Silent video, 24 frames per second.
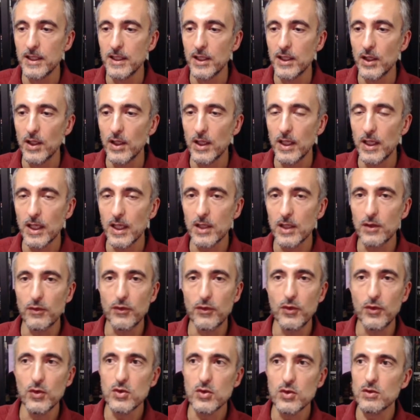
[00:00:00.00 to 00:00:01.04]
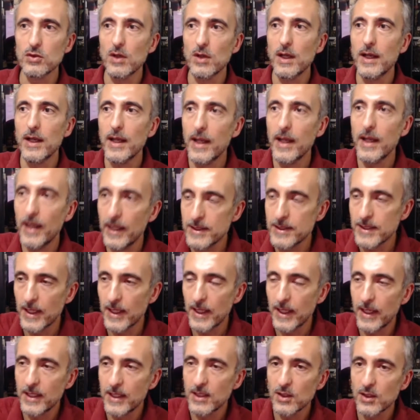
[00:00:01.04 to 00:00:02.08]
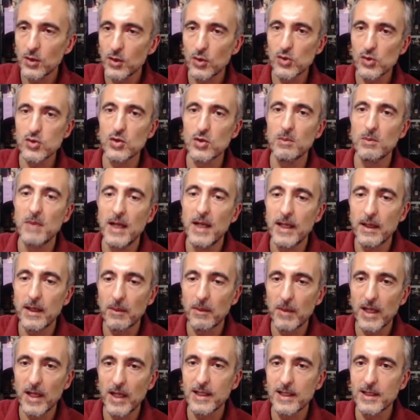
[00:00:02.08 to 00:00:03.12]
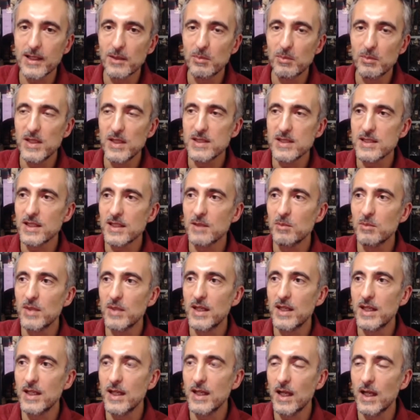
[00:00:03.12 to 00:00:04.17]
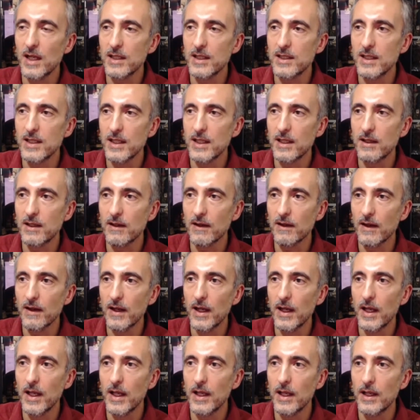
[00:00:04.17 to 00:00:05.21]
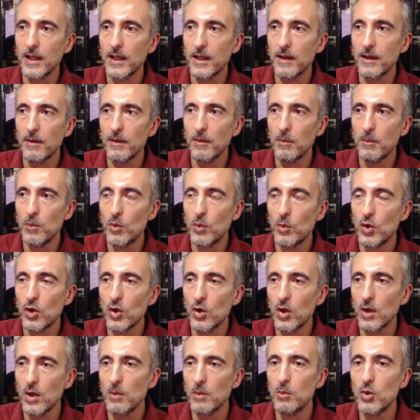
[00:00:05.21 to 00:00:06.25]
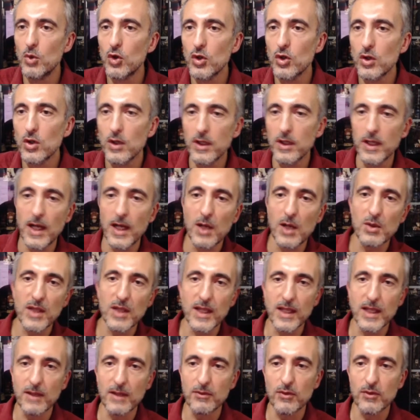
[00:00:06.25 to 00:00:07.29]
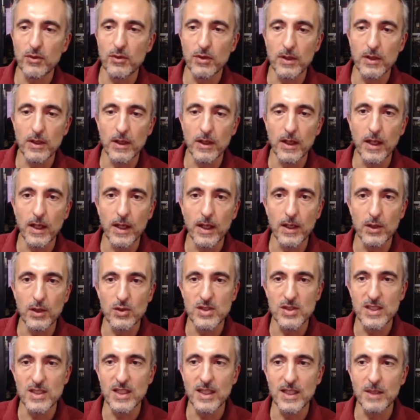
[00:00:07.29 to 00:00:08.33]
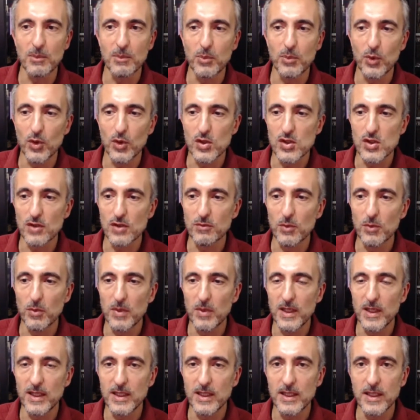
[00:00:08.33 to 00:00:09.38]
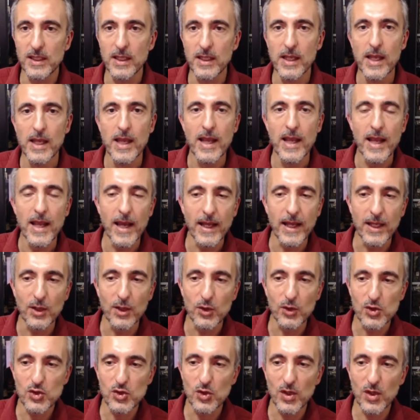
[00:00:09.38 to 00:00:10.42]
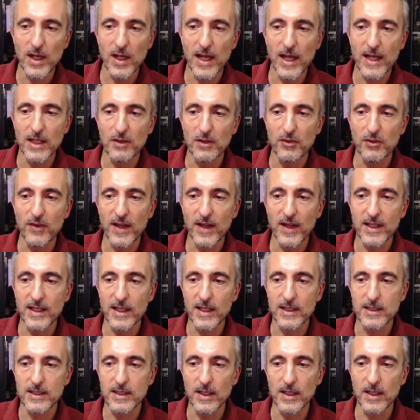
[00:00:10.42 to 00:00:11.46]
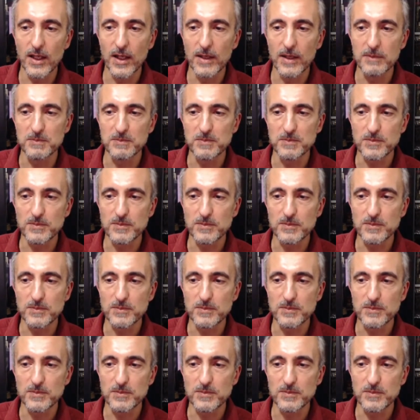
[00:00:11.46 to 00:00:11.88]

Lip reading: yeah, the future, as I ended also my little piece in the beginning, I think more now than ever you see the importance of mobility. And I also like the fact that